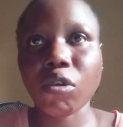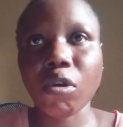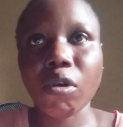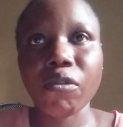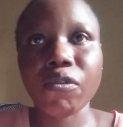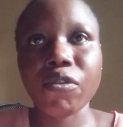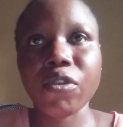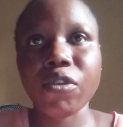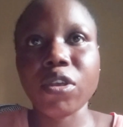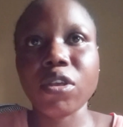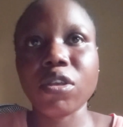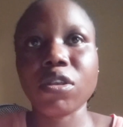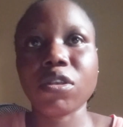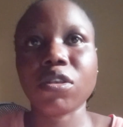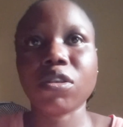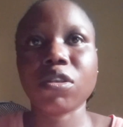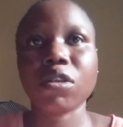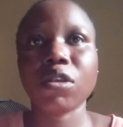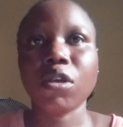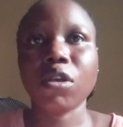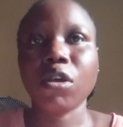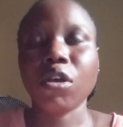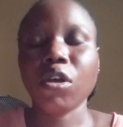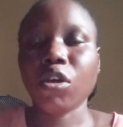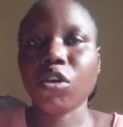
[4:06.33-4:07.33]
Office,
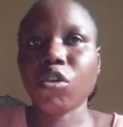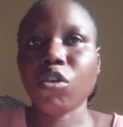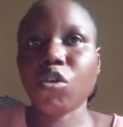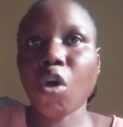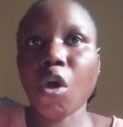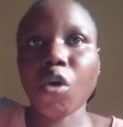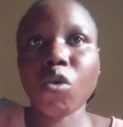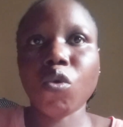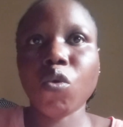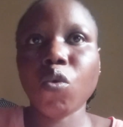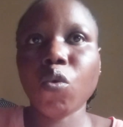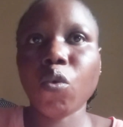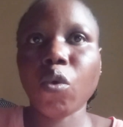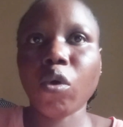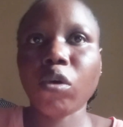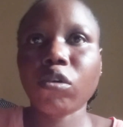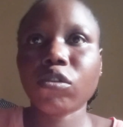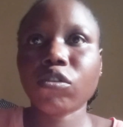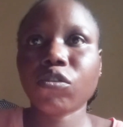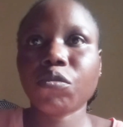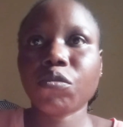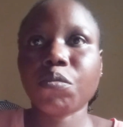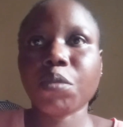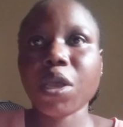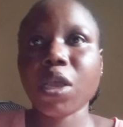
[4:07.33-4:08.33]
Google
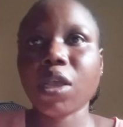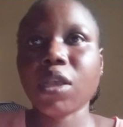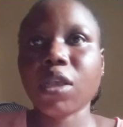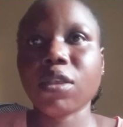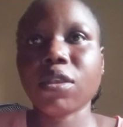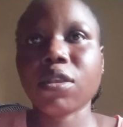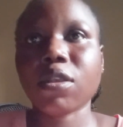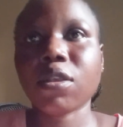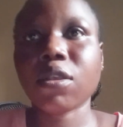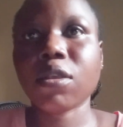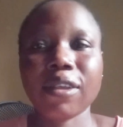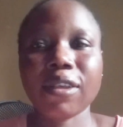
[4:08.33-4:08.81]
Workspace.